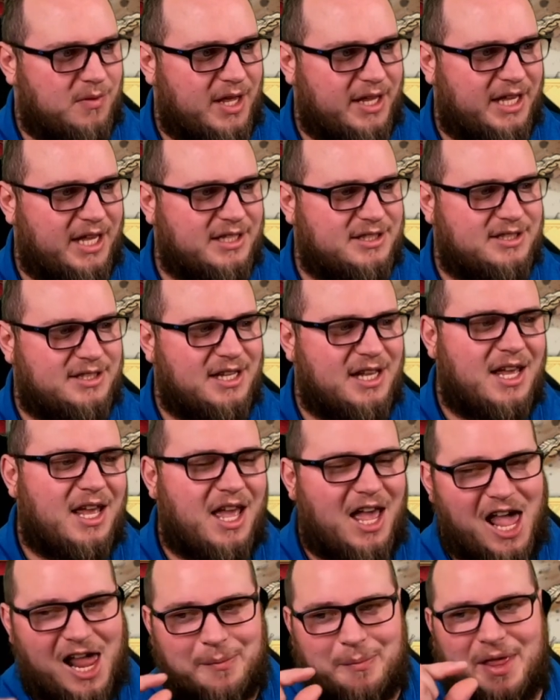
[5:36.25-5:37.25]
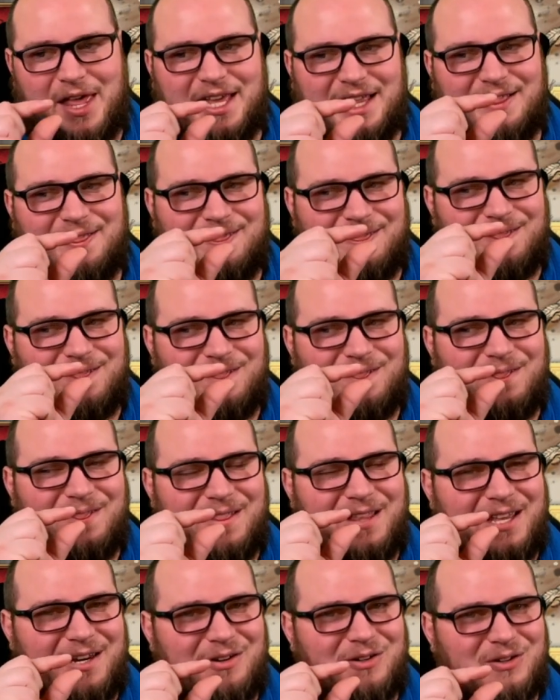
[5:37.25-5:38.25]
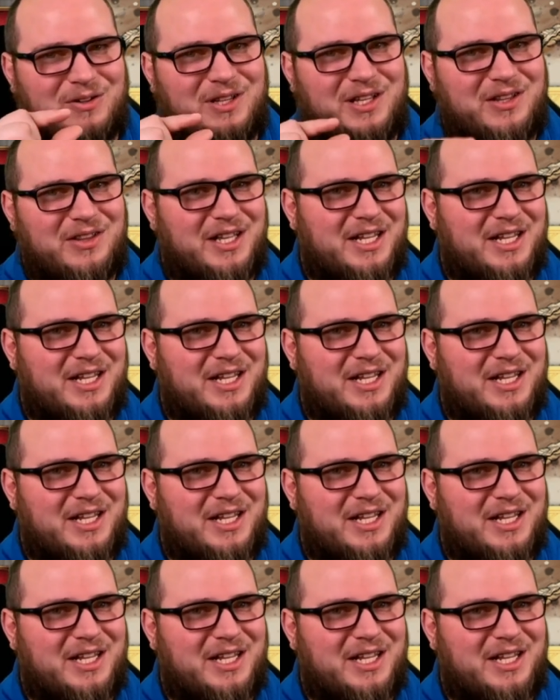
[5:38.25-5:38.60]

Like I'm like literally